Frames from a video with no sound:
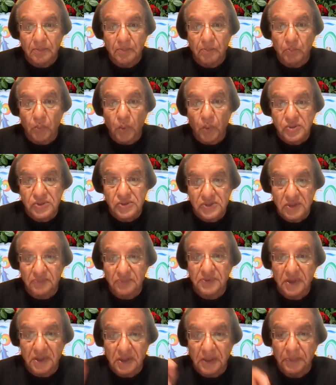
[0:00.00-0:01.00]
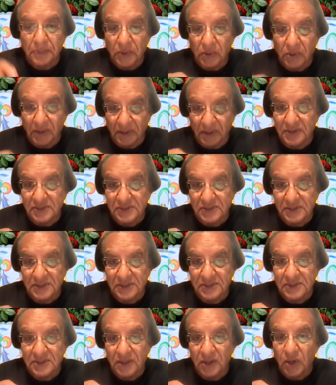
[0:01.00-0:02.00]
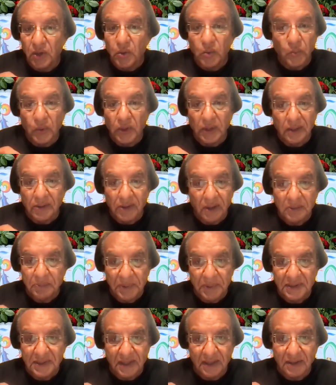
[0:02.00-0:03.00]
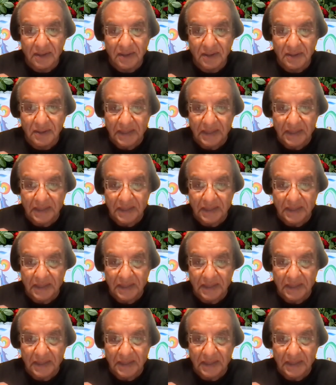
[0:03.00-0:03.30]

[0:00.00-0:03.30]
Most of the cryptocurrencies will not be there.